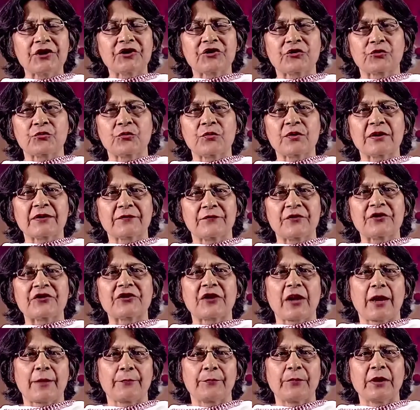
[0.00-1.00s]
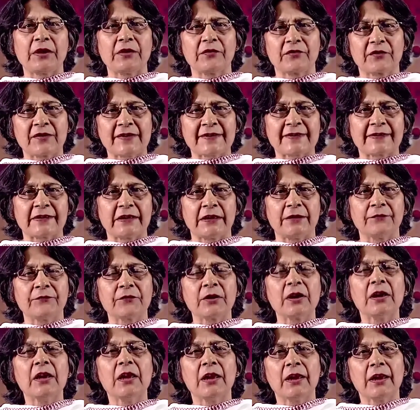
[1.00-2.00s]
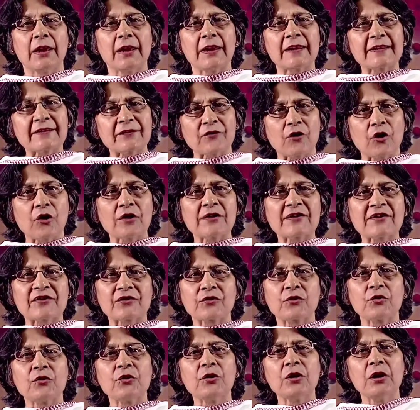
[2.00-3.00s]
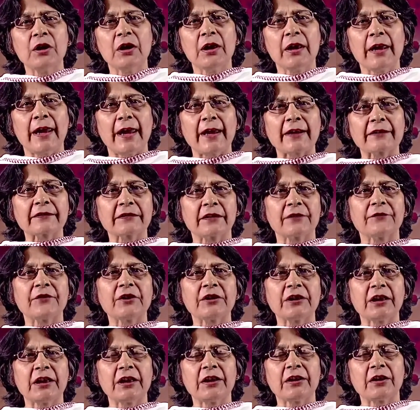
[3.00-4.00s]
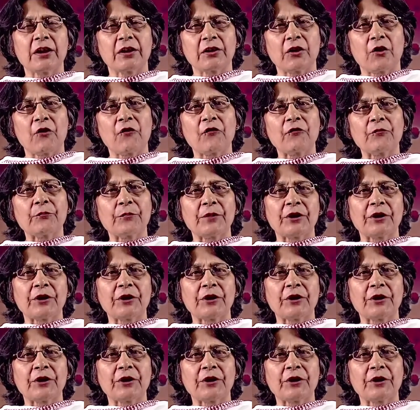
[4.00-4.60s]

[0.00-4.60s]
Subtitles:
issues which have been received is also activity of